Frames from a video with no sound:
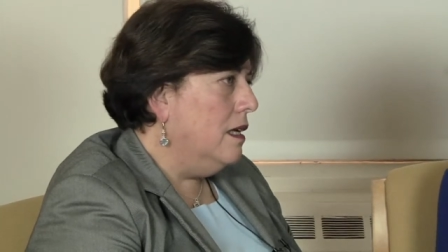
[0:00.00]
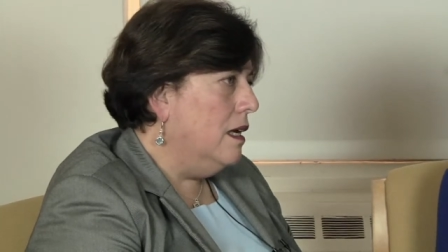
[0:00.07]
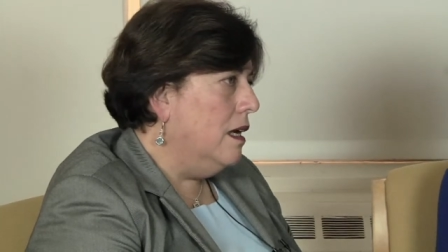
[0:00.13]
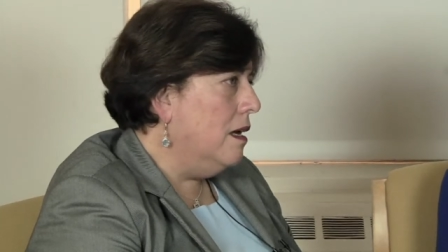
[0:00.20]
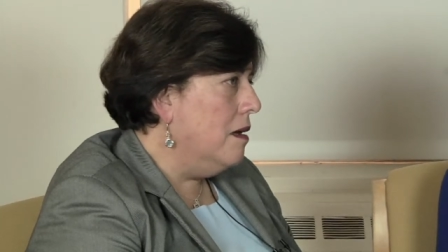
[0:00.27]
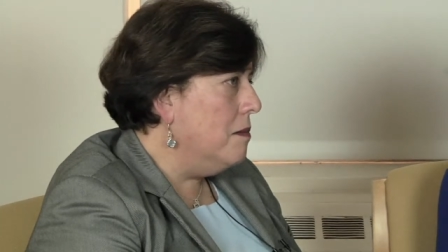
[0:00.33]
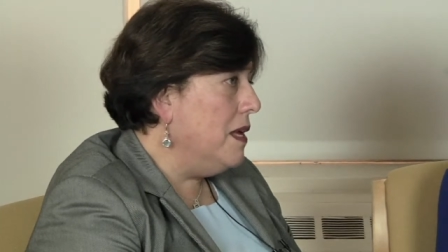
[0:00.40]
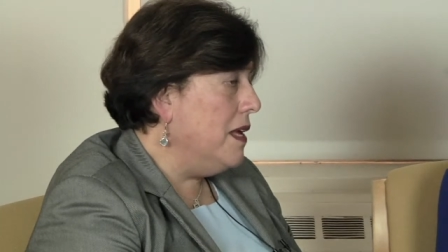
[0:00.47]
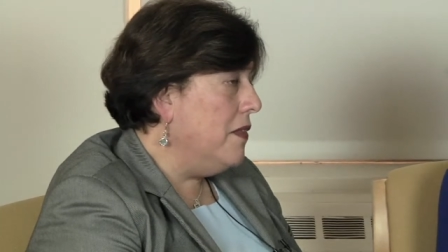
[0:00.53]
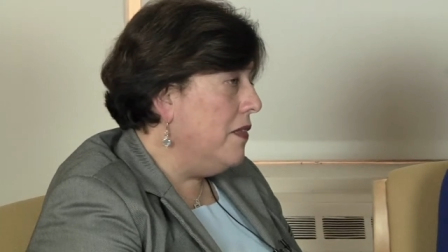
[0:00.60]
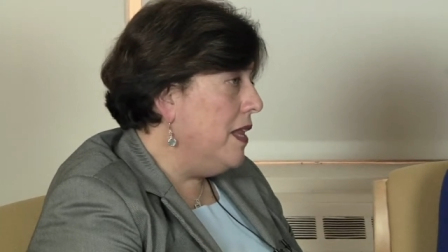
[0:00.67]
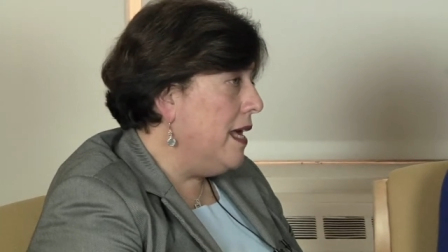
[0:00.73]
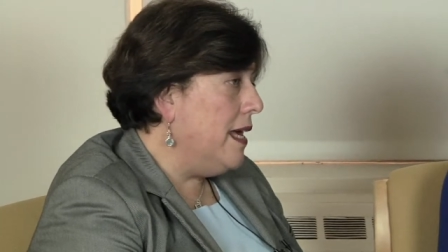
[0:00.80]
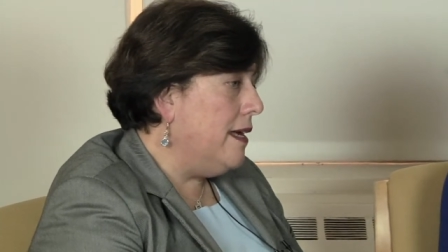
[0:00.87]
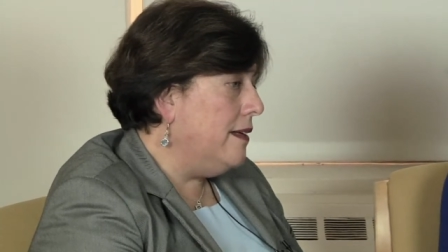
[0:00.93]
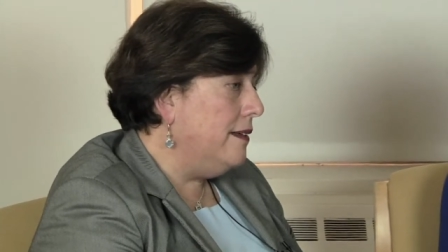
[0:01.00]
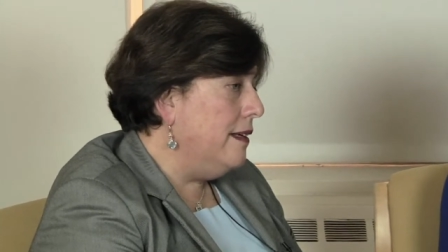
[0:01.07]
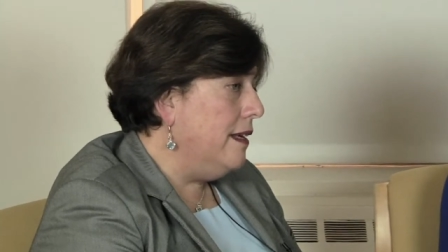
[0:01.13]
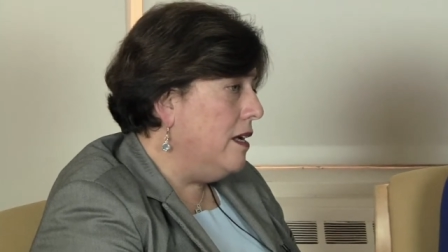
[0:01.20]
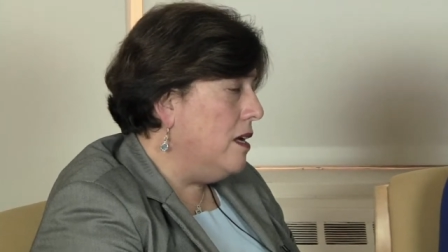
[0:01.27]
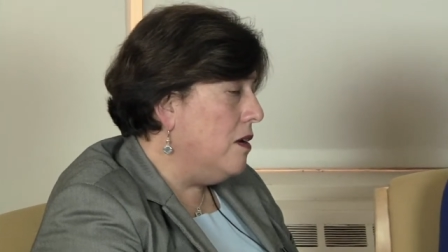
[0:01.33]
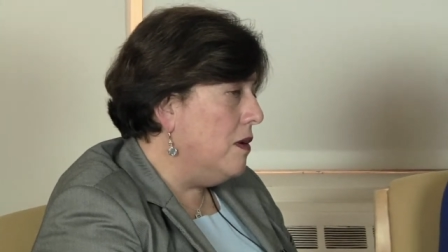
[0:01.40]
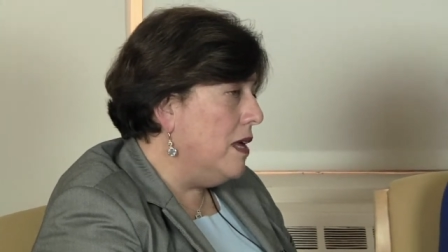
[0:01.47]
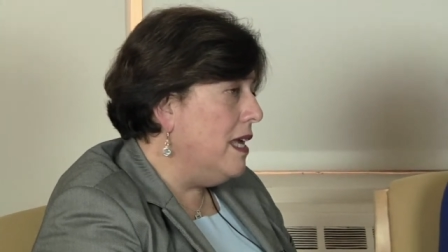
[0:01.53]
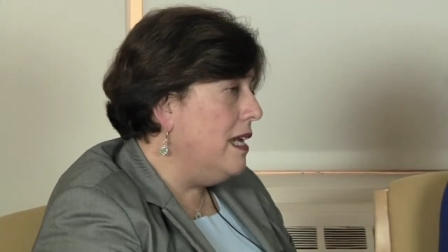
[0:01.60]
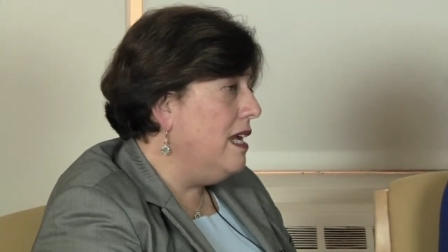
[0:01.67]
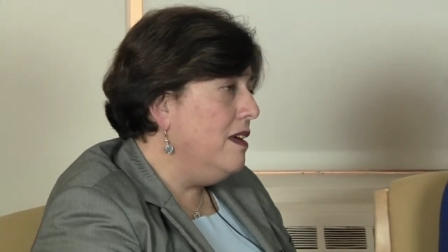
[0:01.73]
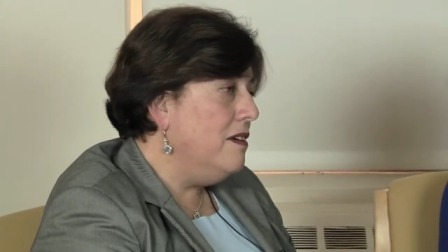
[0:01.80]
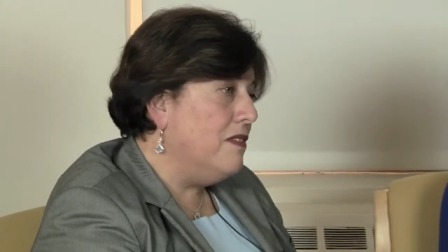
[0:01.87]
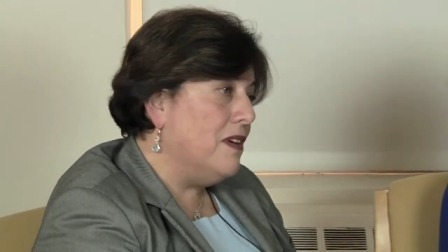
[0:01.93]
and that, you know,
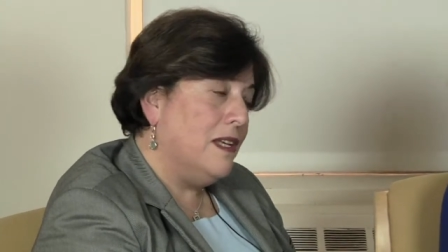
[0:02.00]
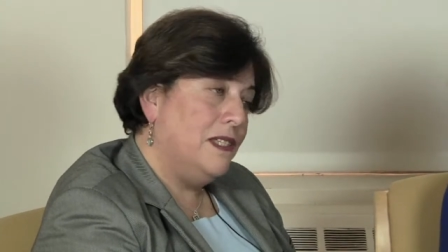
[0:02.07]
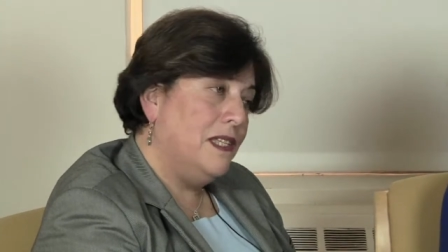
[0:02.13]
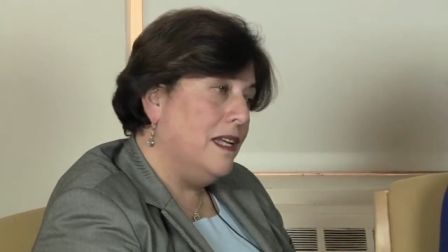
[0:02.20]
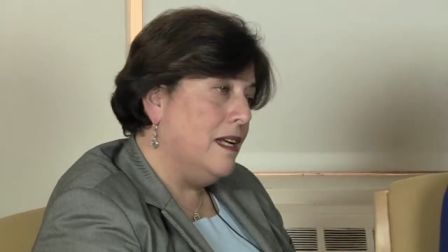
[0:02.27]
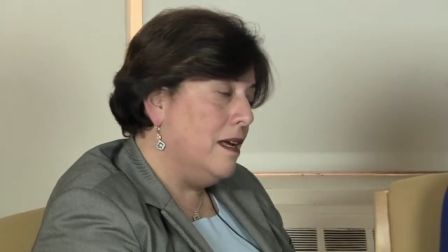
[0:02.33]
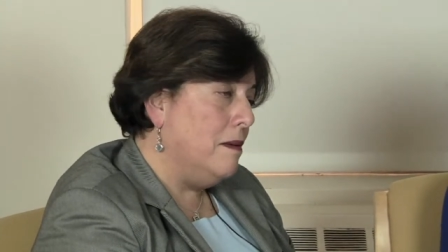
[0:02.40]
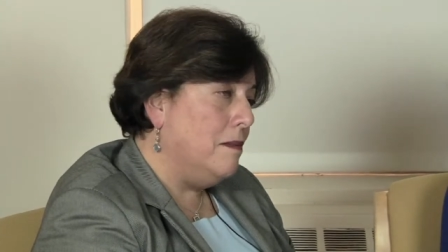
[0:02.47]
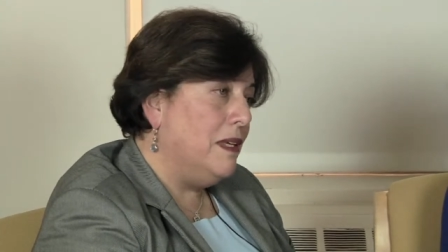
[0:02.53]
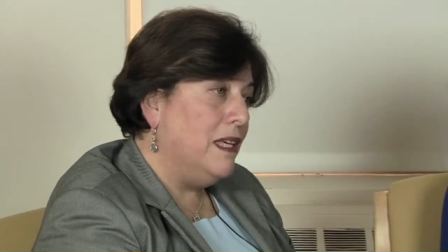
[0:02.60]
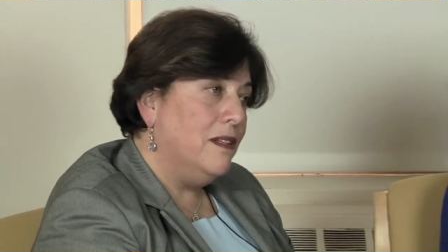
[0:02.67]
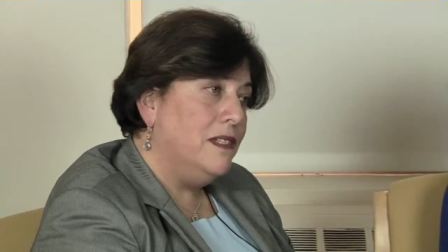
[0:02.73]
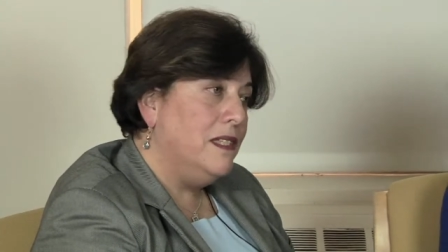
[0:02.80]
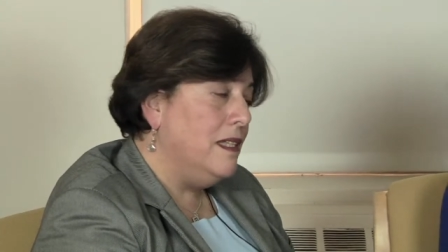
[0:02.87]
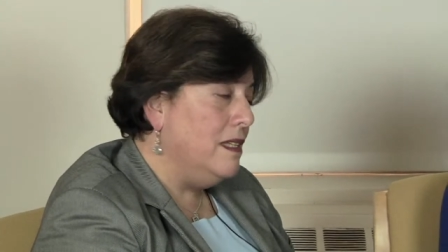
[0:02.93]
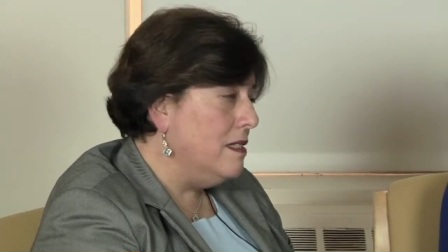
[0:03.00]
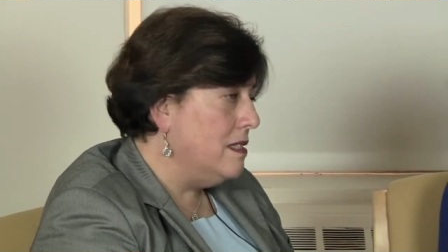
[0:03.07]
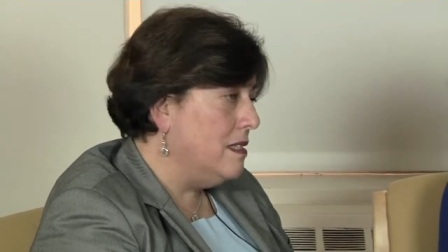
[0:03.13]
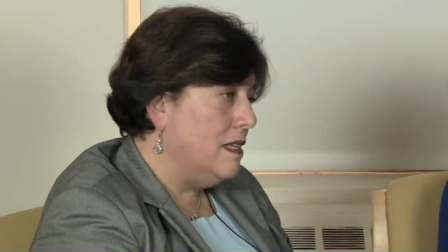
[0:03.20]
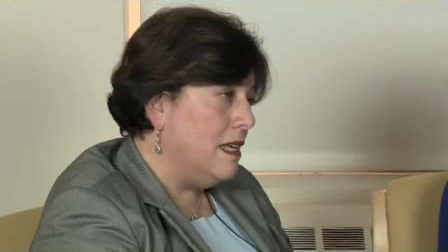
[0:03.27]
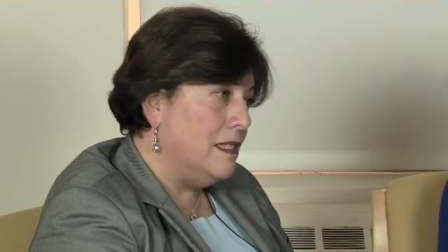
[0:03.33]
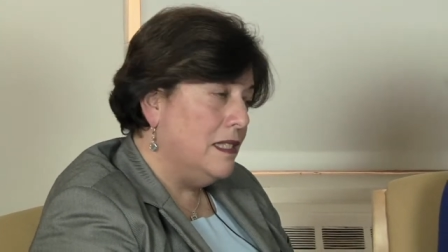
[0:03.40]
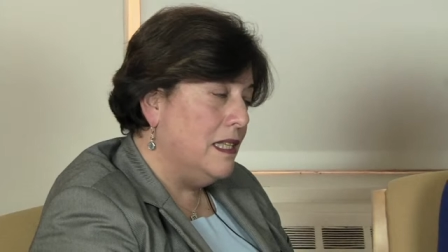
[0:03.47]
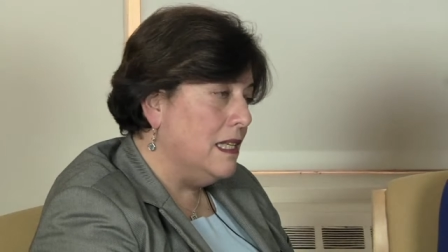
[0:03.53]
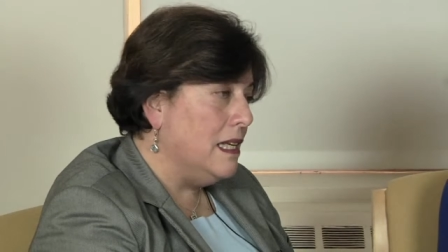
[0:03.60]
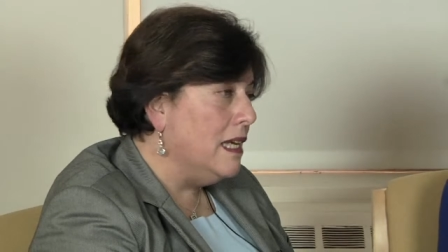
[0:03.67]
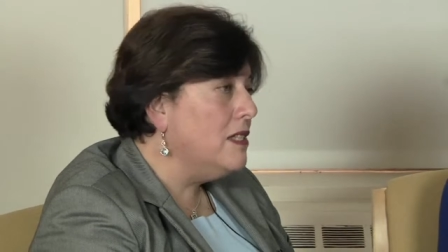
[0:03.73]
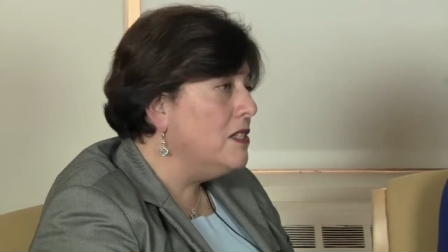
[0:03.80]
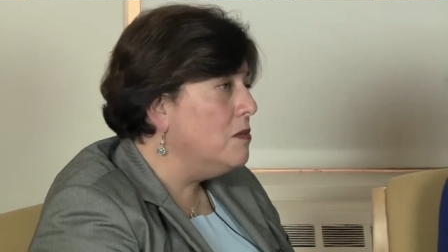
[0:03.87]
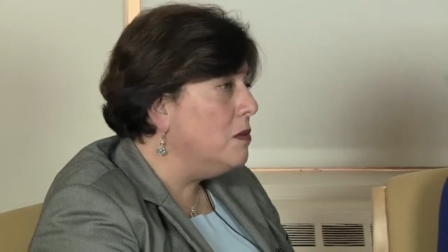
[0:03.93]
any of us, and I am guilty as the
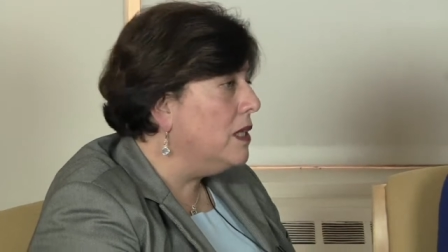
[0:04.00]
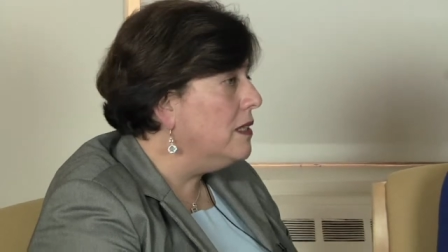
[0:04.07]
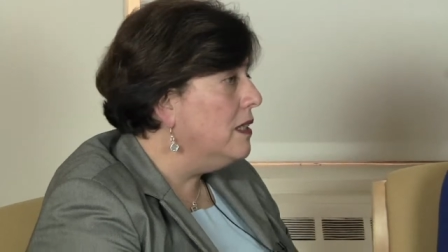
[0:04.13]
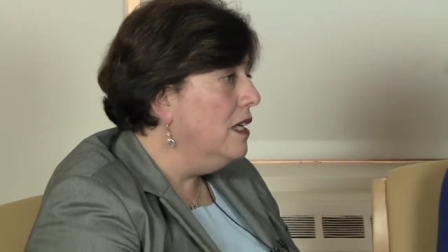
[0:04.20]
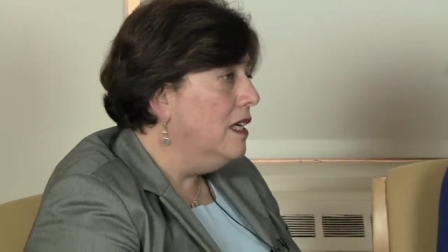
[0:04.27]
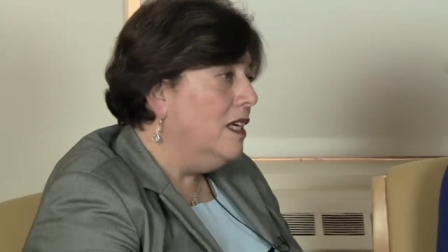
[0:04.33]
next one,